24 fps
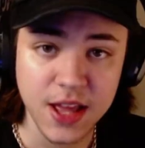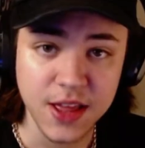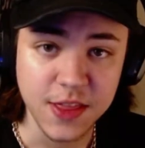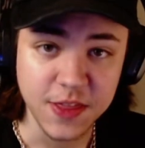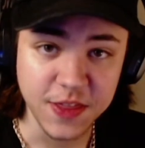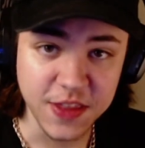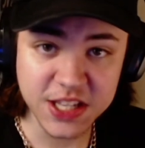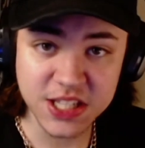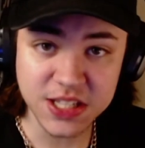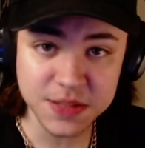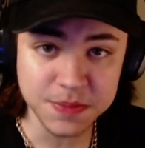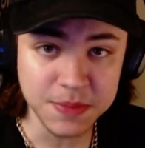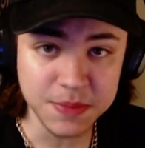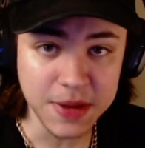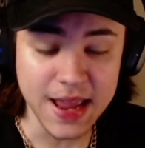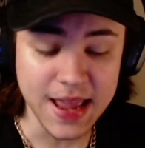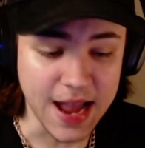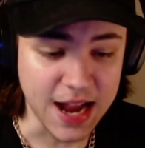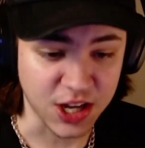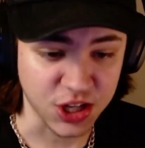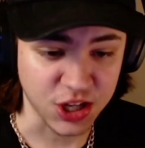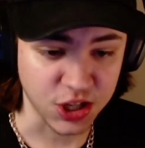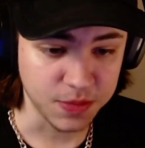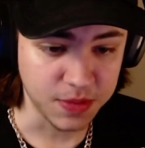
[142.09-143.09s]
This may
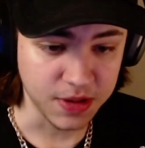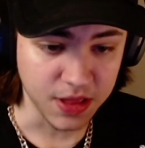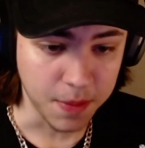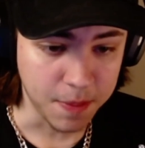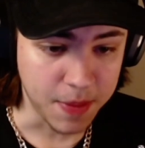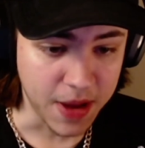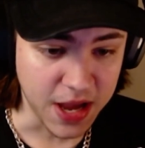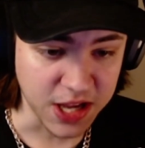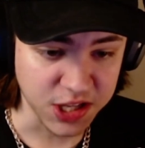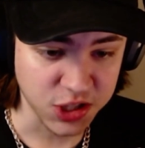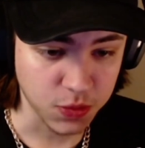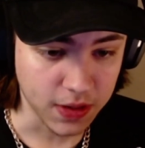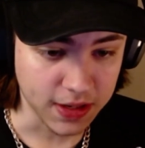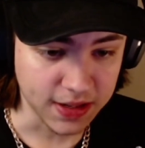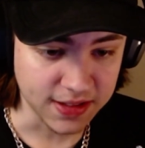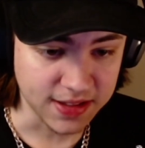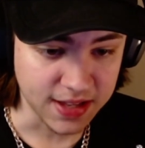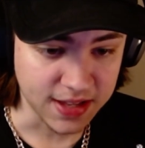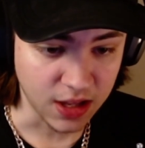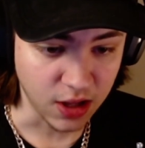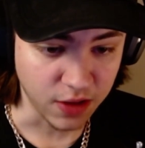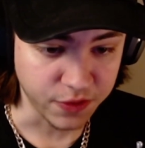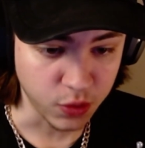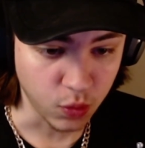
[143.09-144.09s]
actually be the best way to
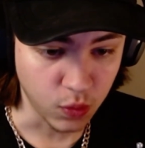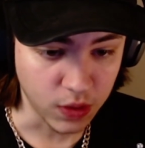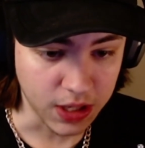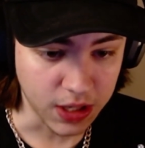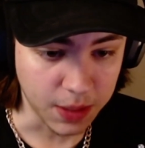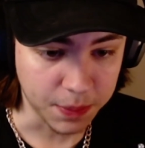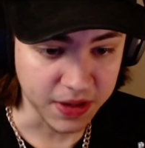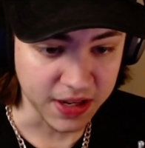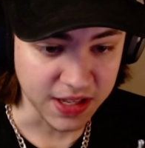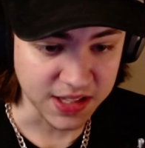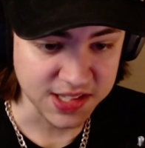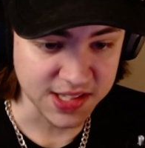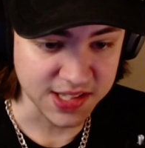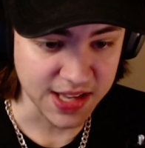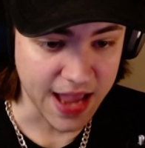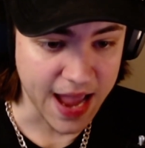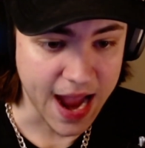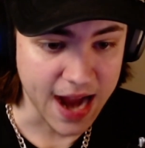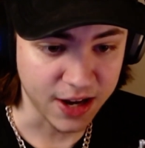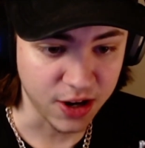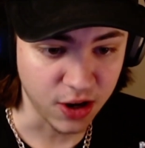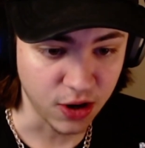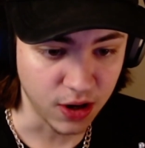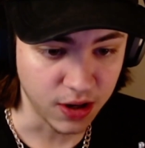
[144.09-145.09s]
tell if you went up against a
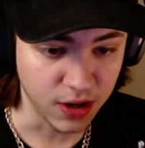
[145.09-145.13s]
hacker or